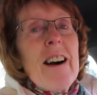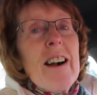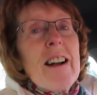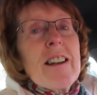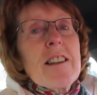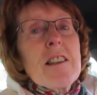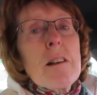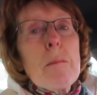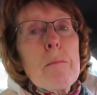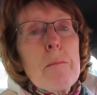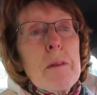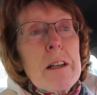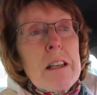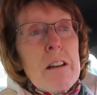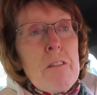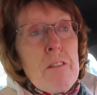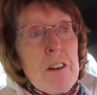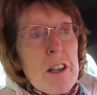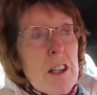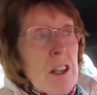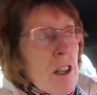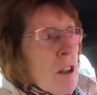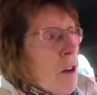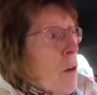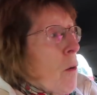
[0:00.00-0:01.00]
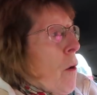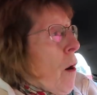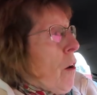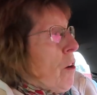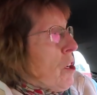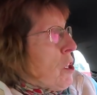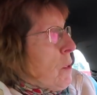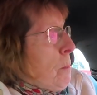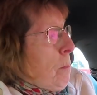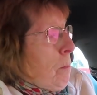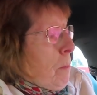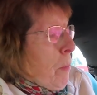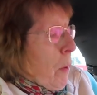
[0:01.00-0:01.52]
It's a bit of a
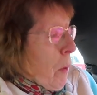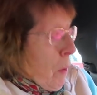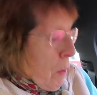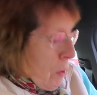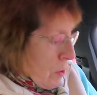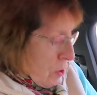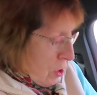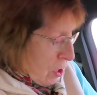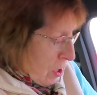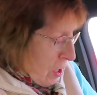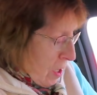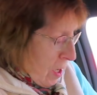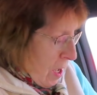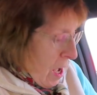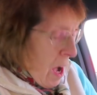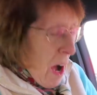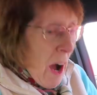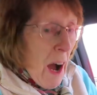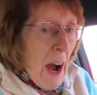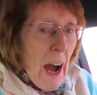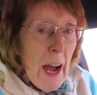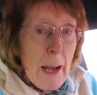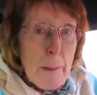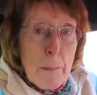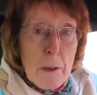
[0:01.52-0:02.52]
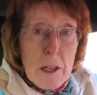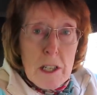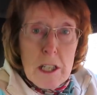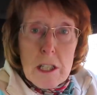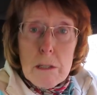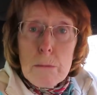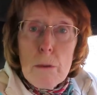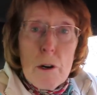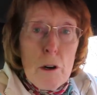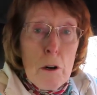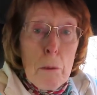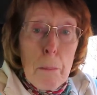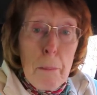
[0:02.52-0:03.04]
squash, but I'm a
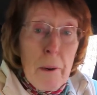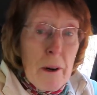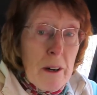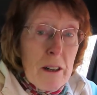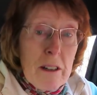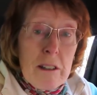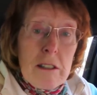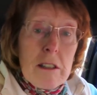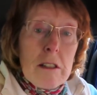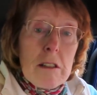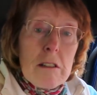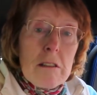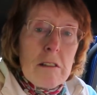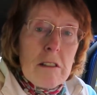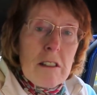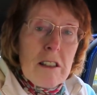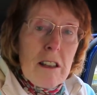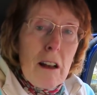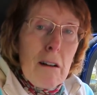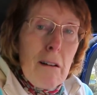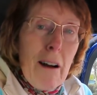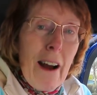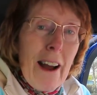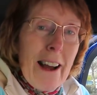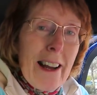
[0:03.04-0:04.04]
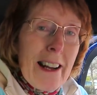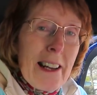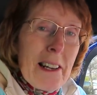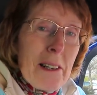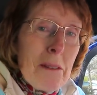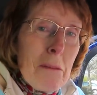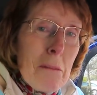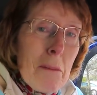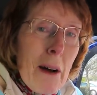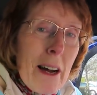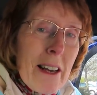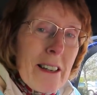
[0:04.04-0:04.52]
small person, so I can